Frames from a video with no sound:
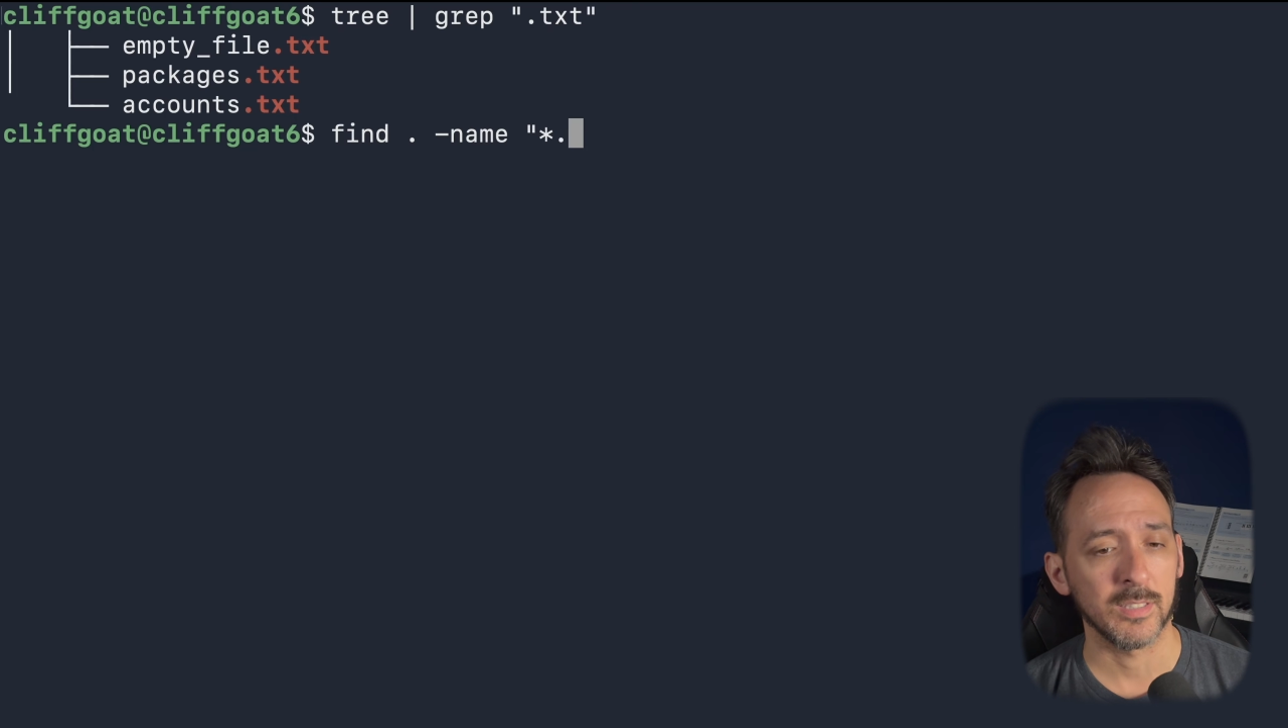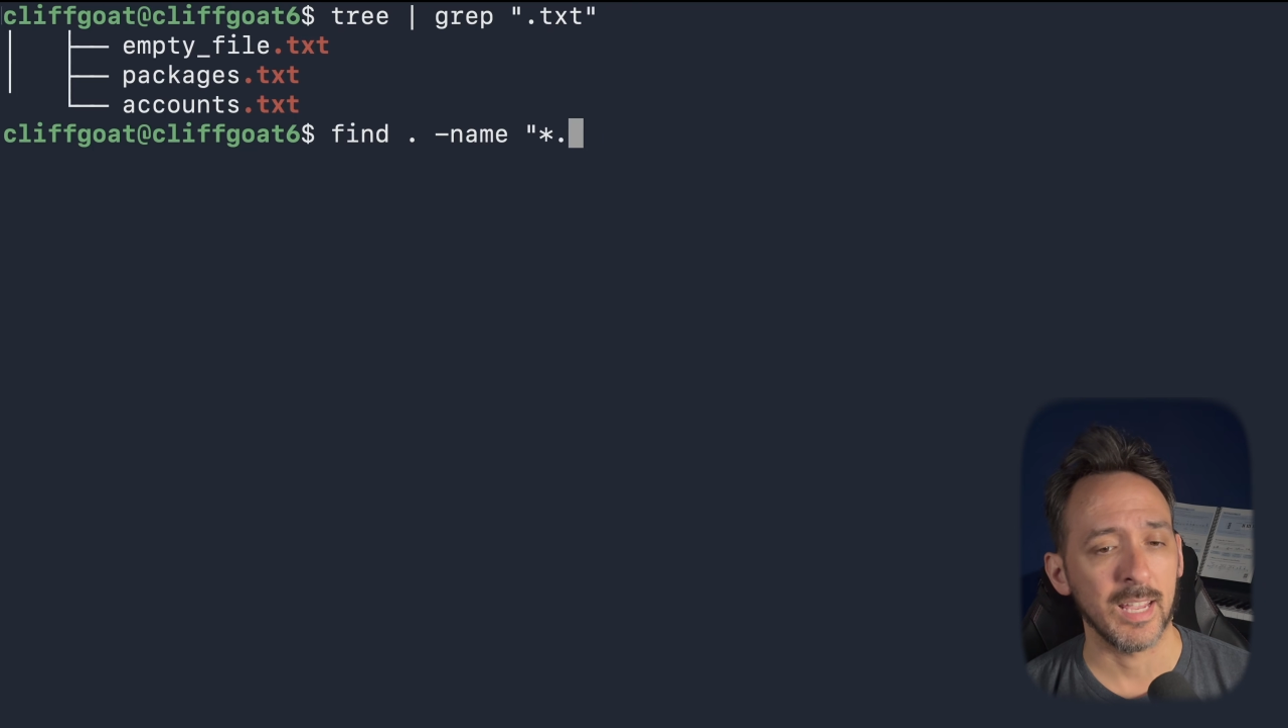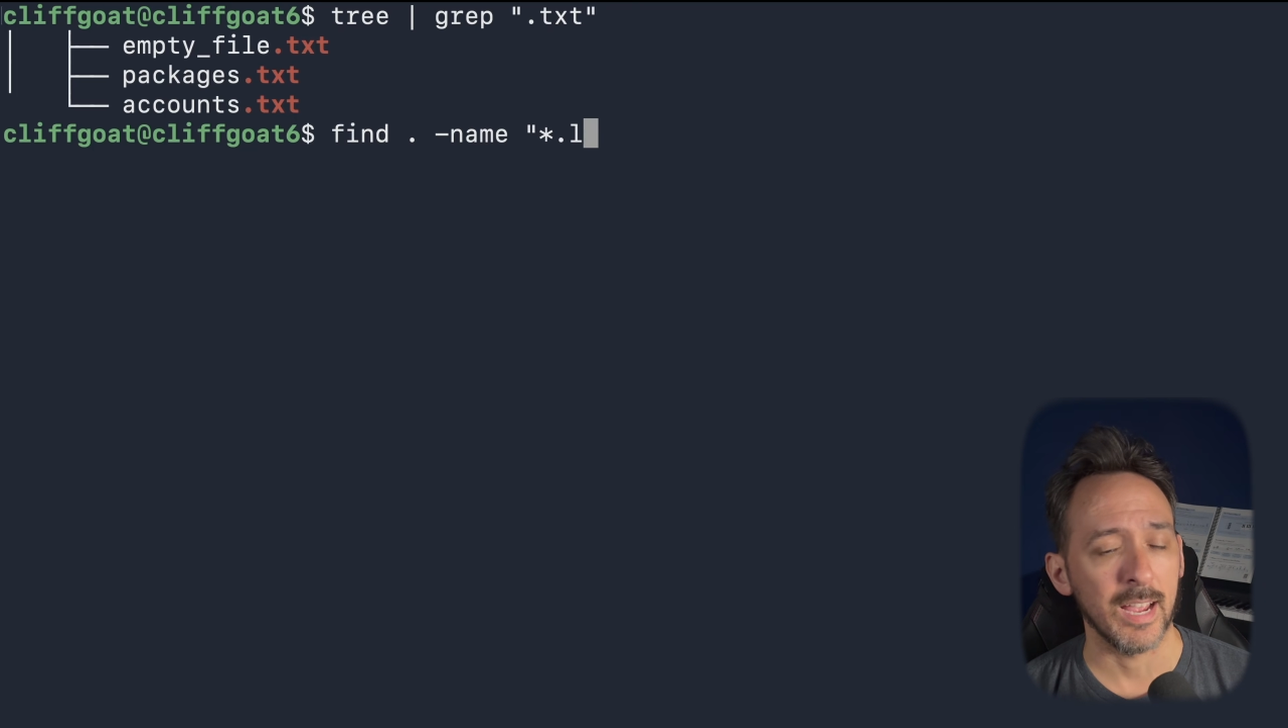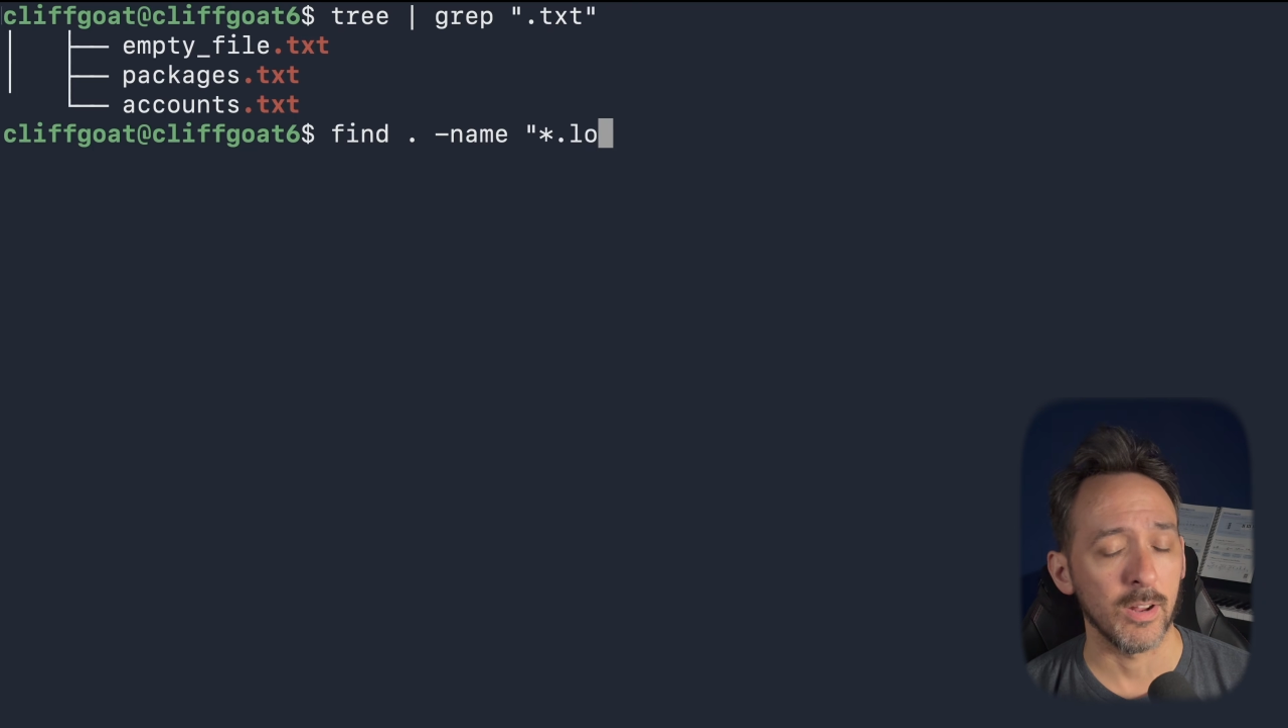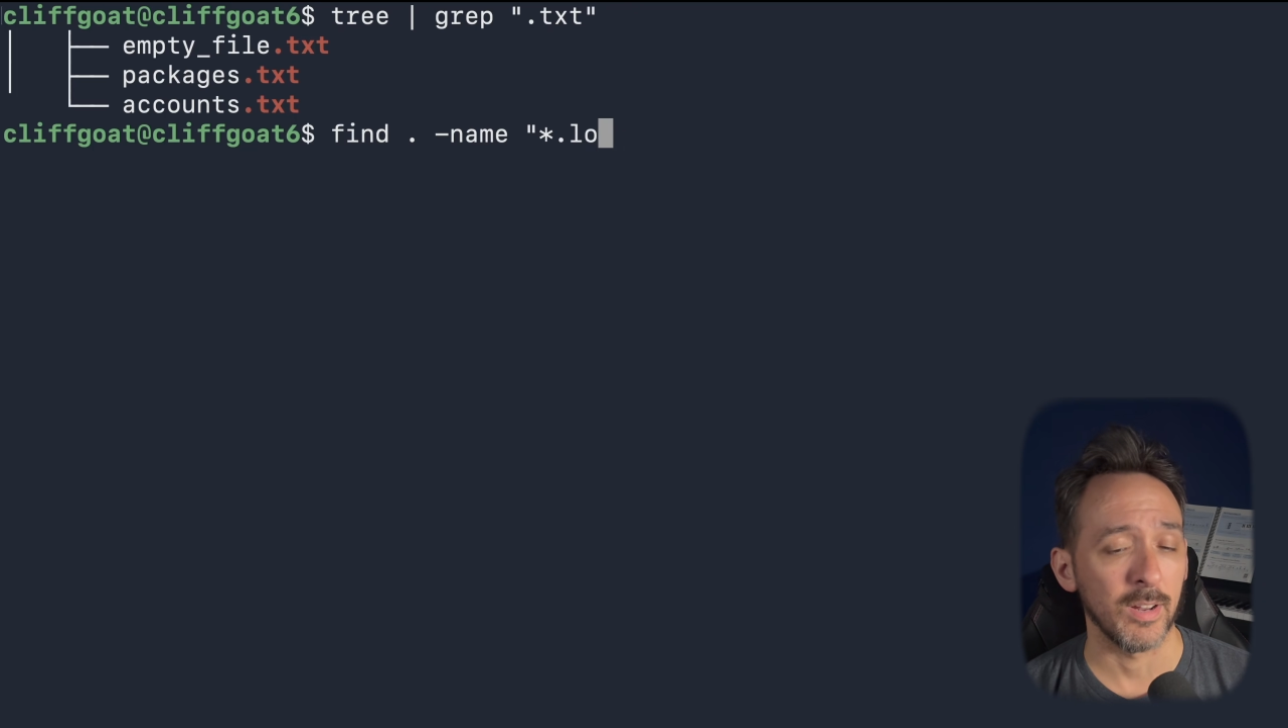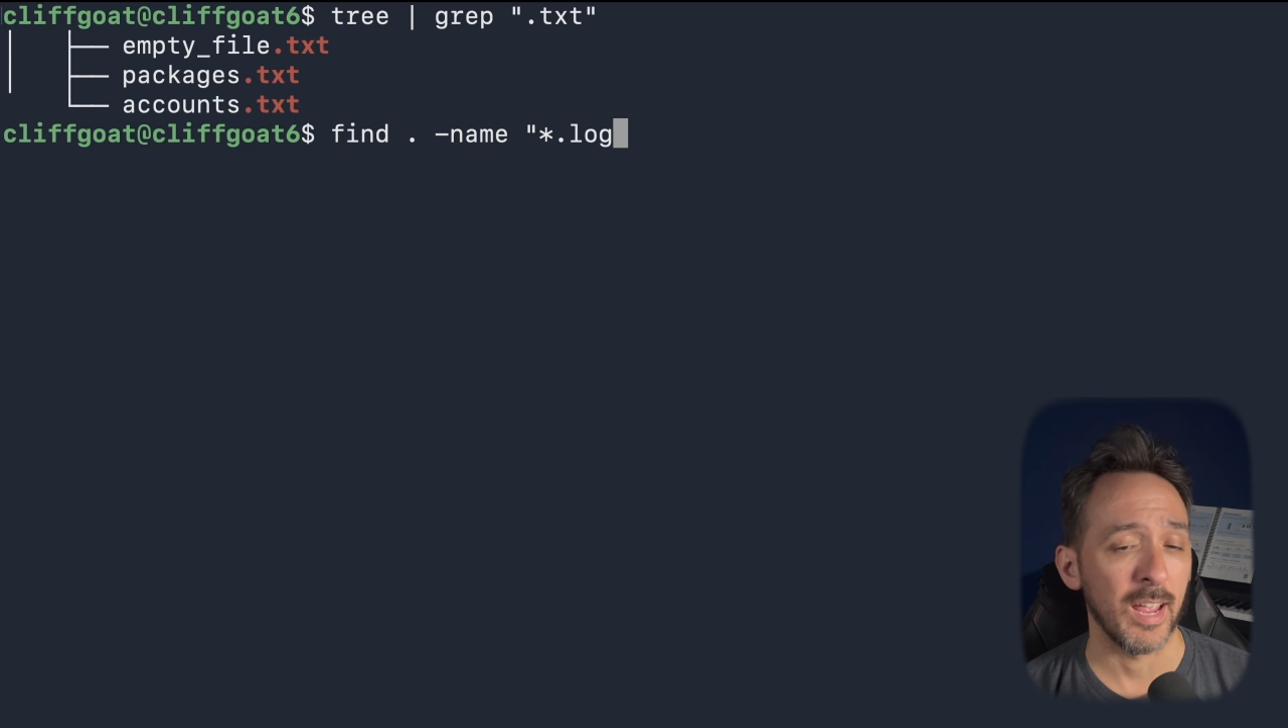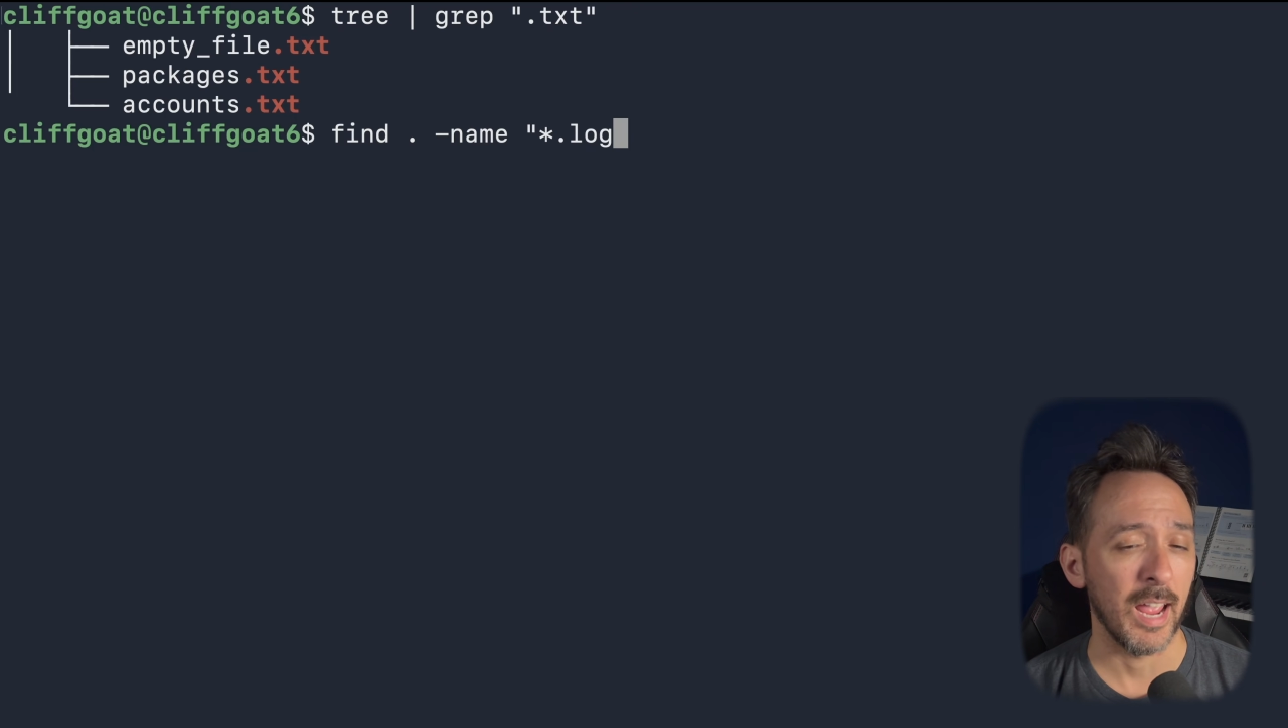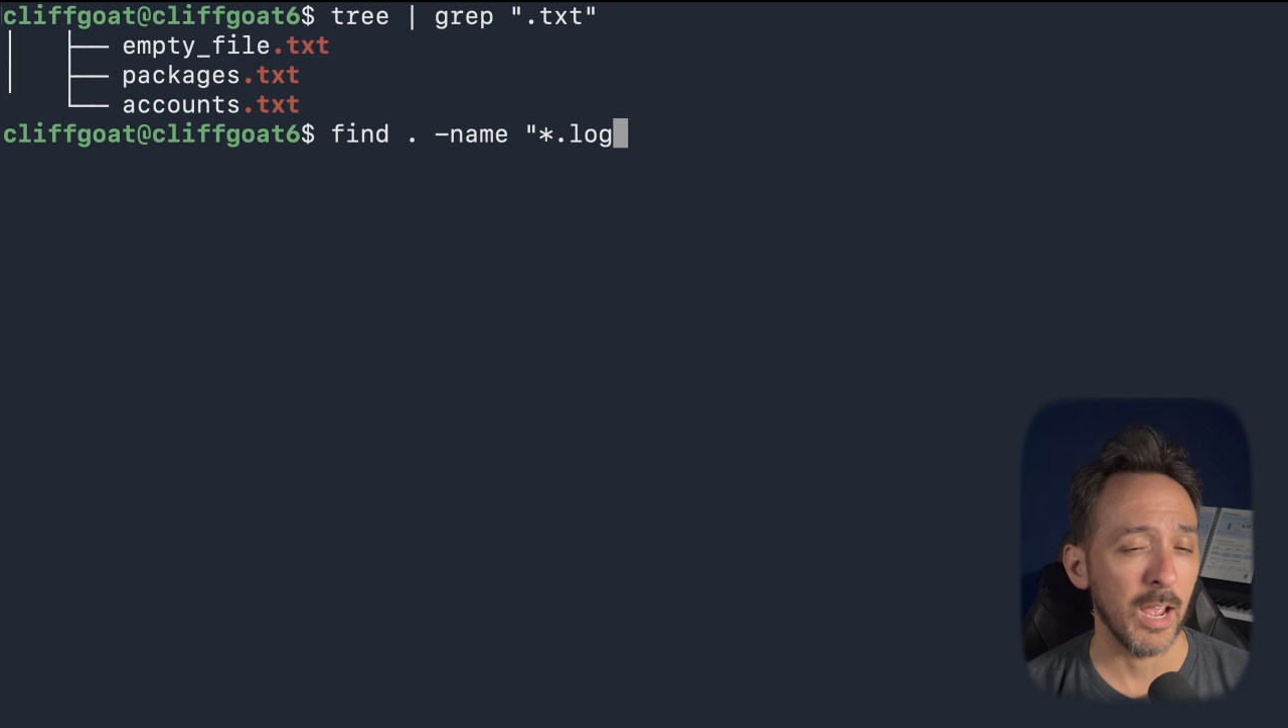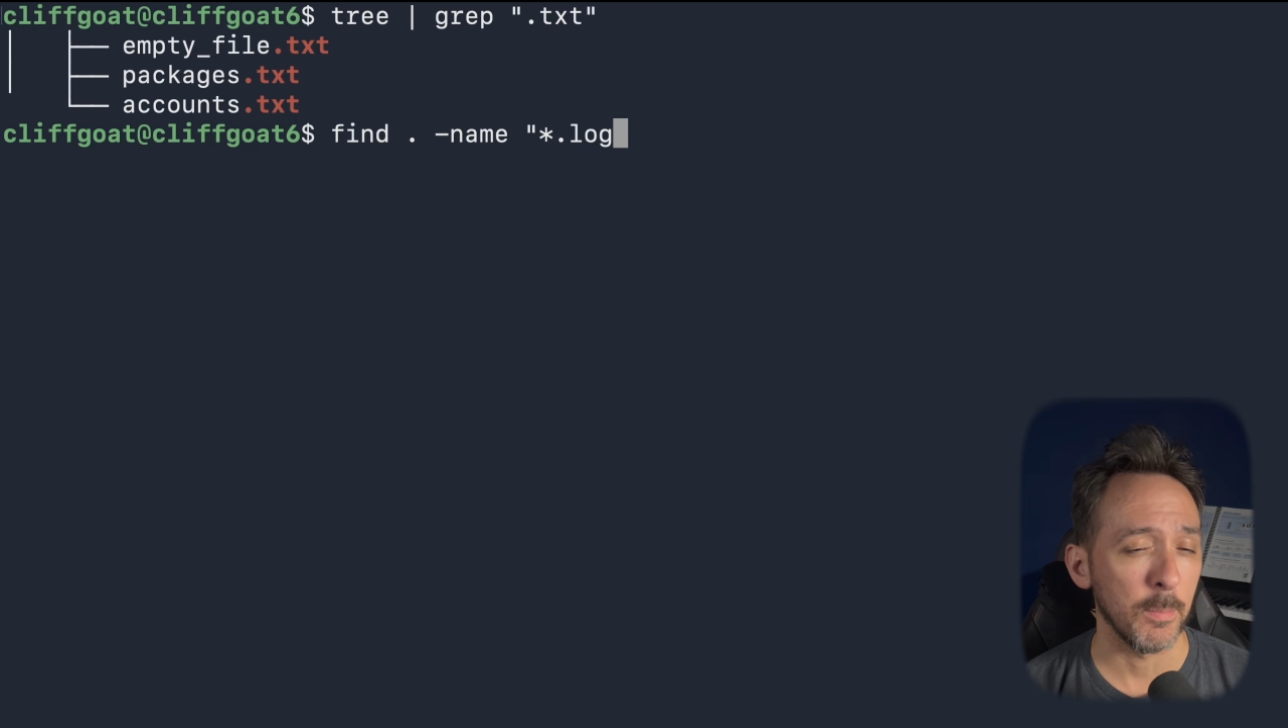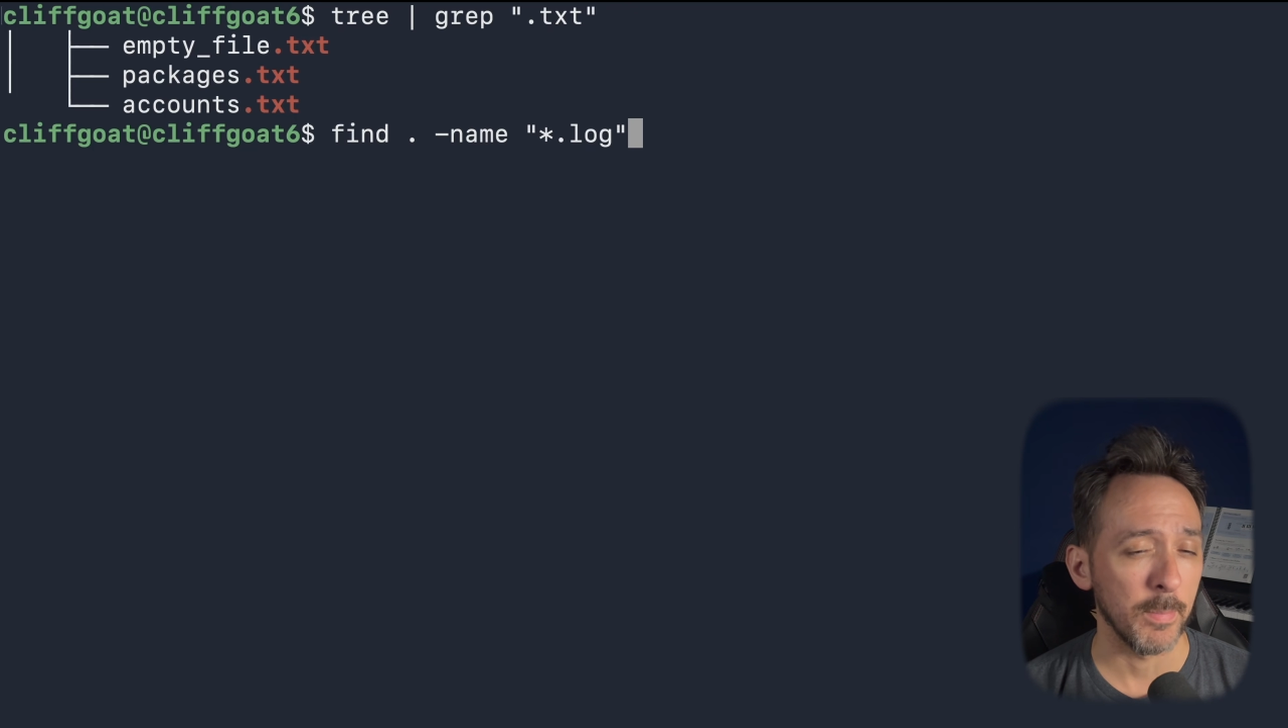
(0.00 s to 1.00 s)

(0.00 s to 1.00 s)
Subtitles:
count how